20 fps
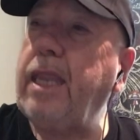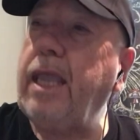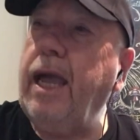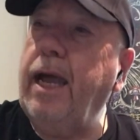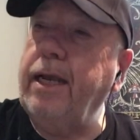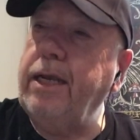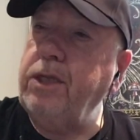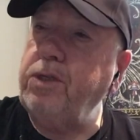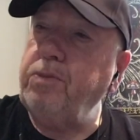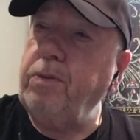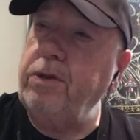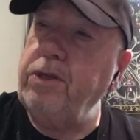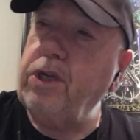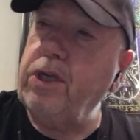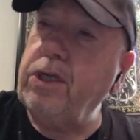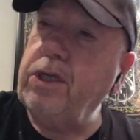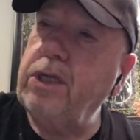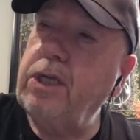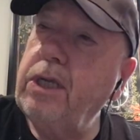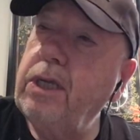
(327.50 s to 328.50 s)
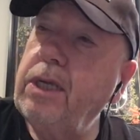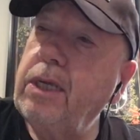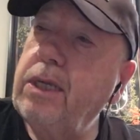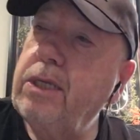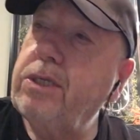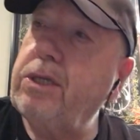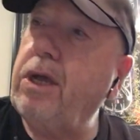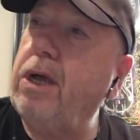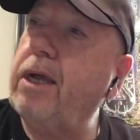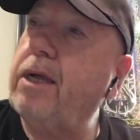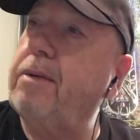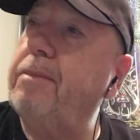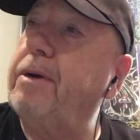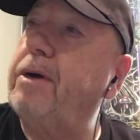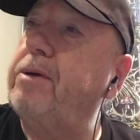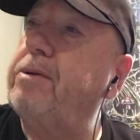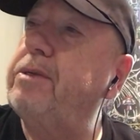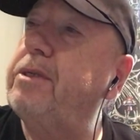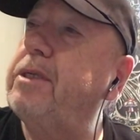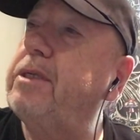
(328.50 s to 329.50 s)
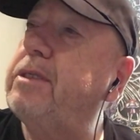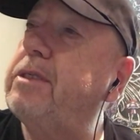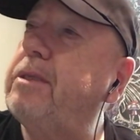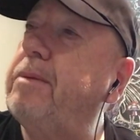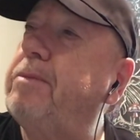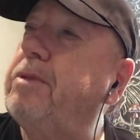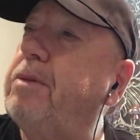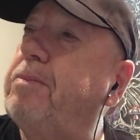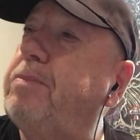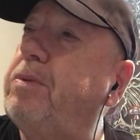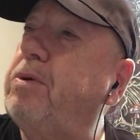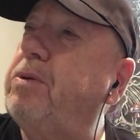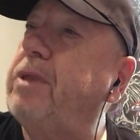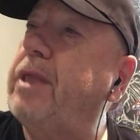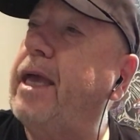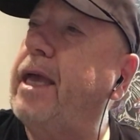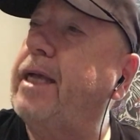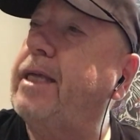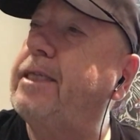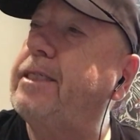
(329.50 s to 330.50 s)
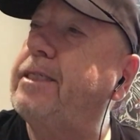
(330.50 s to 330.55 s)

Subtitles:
I just wanted to talk about some of the bootleg